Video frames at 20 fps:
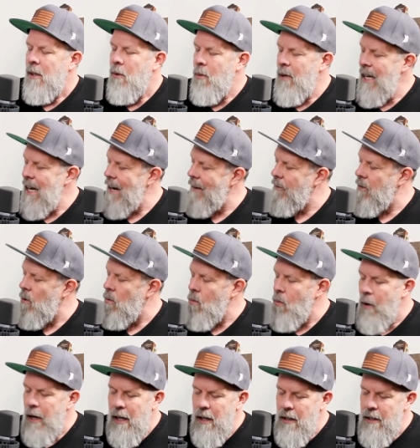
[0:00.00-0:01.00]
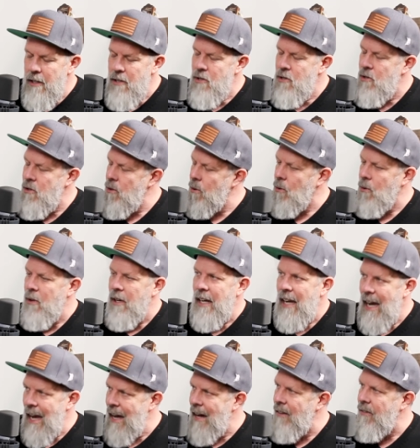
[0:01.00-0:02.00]
we have the weirdest
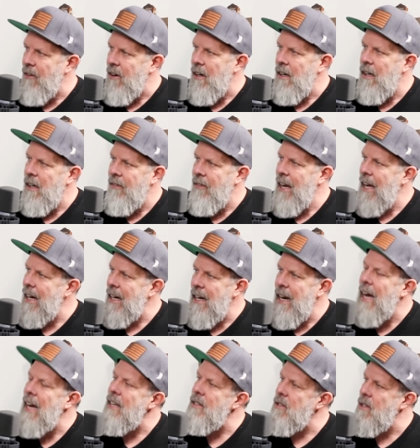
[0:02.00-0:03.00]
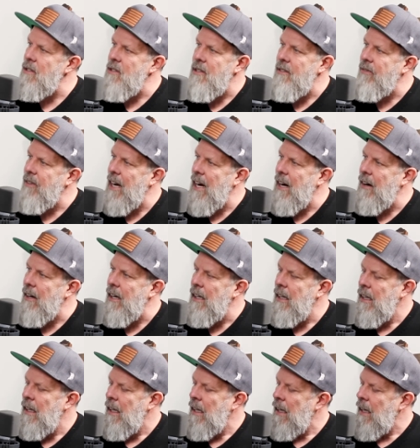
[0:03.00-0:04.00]
story ever right. of Ananias and Sapphira.
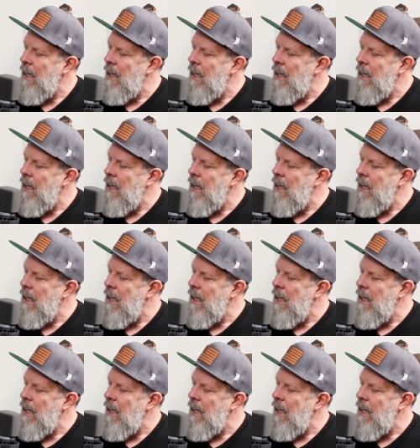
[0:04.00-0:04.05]
Right.